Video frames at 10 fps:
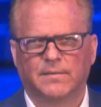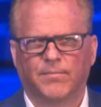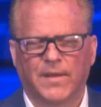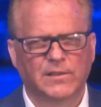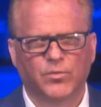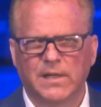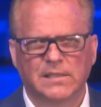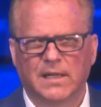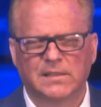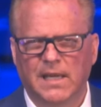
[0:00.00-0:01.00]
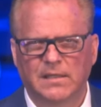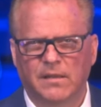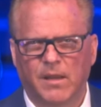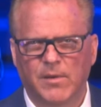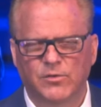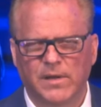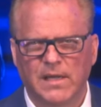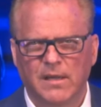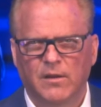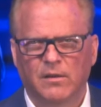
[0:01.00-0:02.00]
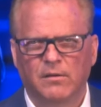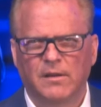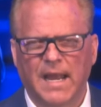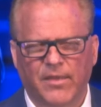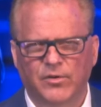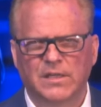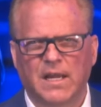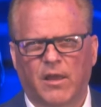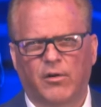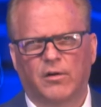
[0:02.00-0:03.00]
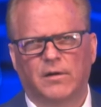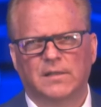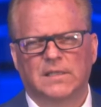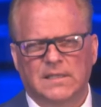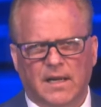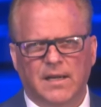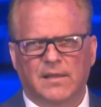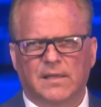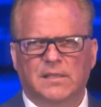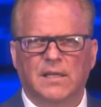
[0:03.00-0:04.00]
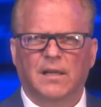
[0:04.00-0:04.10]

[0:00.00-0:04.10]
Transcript: That's what he's going to say to them as we gather together and study this